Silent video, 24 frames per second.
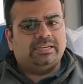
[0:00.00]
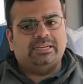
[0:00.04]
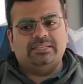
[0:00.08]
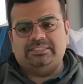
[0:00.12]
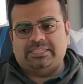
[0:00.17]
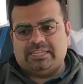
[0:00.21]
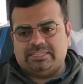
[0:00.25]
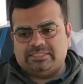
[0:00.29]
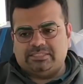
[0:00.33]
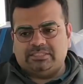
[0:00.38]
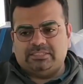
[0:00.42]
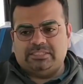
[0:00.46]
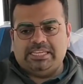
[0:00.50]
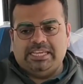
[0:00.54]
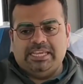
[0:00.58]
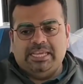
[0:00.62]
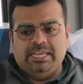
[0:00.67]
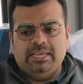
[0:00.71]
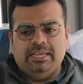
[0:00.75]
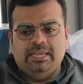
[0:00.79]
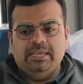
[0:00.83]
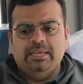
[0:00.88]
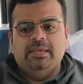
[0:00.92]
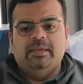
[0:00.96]
seaters. That's
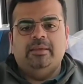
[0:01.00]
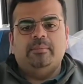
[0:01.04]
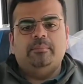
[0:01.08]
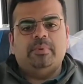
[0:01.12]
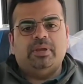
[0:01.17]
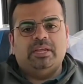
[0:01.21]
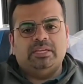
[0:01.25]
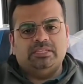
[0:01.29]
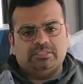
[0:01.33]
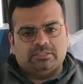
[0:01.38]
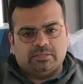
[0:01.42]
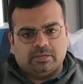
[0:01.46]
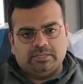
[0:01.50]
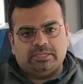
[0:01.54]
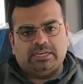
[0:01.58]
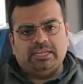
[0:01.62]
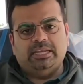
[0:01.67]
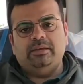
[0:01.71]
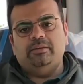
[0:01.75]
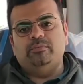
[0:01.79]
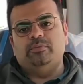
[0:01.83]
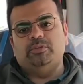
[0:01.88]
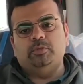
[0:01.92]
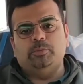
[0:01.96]
D plus
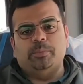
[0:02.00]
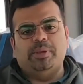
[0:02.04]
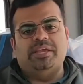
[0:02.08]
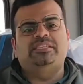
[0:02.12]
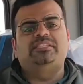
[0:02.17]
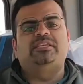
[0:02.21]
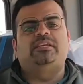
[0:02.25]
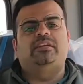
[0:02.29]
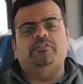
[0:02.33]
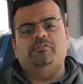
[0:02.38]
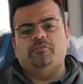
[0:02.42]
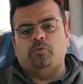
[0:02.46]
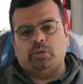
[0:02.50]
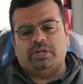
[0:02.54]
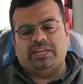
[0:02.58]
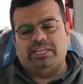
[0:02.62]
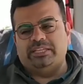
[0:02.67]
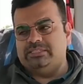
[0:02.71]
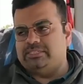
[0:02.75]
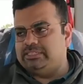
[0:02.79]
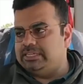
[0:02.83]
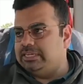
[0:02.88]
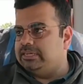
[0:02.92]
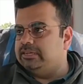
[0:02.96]
13, which makes it a
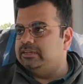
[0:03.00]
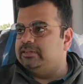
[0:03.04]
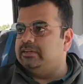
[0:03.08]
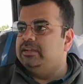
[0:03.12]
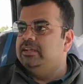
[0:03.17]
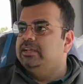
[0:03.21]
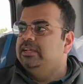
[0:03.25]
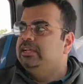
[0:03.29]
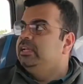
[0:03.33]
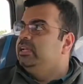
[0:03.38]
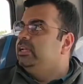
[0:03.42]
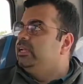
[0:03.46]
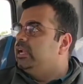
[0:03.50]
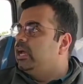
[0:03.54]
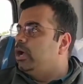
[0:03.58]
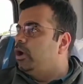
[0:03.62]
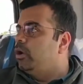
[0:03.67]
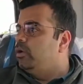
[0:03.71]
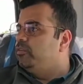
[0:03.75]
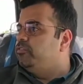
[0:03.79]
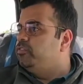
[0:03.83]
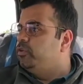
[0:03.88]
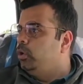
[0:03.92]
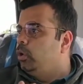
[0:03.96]
14-seater.
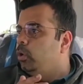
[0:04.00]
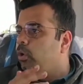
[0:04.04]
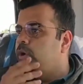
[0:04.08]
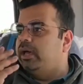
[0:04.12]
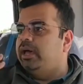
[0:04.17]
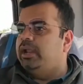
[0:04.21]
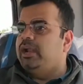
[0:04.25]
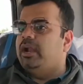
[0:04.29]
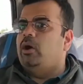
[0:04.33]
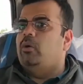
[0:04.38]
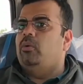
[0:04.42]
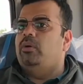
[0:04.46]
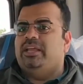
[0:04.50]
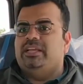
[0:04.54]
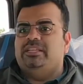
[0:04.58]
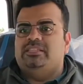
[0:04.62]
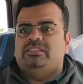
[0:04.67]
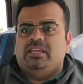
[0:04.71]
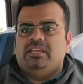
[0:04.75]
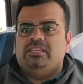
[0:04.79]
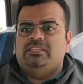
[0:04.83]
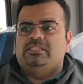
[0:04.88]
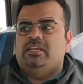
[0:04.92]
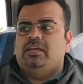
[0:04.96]
Now, if you look around,
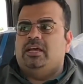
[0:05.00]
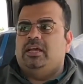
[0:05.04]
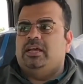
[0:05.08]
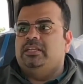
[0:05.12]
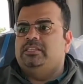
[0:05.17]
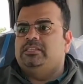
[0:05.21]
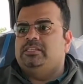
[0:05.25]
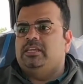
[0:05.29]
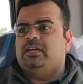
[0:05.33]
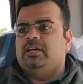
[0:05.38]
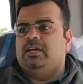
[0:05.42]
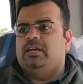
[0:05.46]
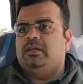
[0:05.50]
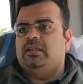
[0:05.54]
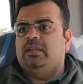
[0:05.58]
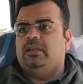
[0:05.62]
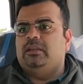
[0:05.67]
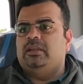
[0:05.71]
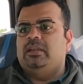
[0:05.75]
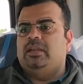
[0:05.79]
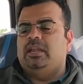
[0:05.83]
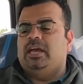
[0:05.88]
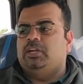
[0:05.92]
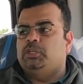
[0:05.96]
it's a
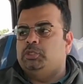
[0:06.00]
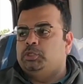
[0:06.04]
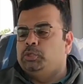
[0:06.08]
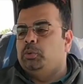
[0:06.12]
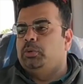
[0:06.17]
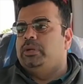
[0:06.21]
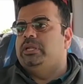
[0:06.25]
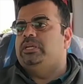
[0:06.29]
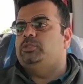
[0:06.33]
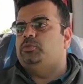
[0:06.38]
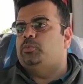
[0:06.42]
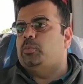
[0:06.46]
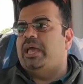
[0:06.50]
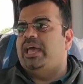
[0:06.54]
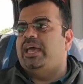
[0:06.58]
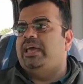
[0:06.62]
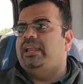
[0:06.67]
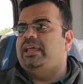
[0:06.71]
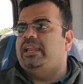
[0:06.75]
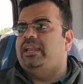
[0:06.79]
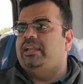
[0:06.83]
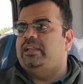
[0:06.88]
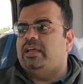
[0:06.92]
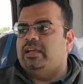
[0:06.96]
luxurious
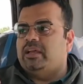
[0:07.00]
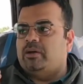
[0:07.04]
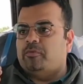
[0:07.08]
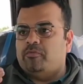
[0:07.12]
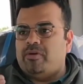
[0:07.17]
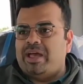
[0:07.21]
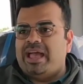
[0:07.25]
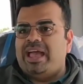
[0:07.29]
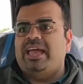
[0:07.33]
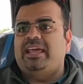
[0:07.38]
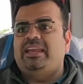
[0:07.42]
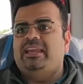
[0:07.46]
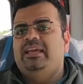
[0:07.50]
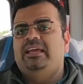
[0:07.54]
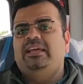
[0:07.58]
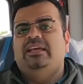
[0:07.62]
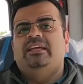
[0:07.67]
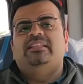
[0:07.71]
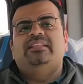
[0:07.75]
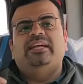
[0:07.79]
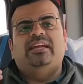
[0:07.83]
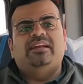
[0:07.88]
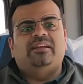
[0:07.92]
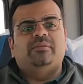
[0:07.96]
van, and a van
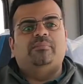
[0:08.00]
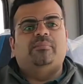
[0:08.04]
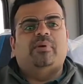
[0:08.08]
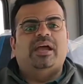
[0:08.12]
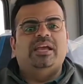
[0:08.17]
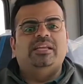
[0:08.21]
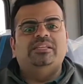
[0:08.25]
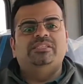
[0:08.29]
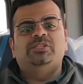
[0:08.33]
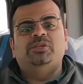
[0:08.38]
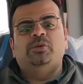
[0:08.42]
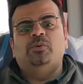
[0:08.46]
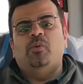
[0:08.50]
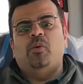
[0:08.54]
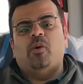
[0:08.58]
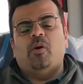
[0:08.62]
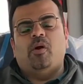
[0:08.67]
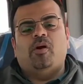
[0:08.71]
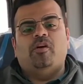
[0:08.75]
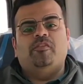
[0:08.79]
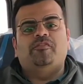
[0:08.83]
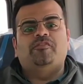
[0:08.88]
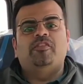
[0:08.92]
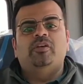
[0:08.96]
that reminds you
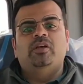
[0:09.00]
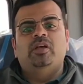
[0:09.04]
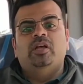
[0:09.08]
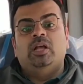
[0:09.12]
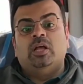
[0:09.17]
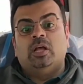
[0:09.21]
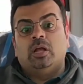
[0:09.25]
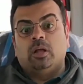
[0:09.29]
of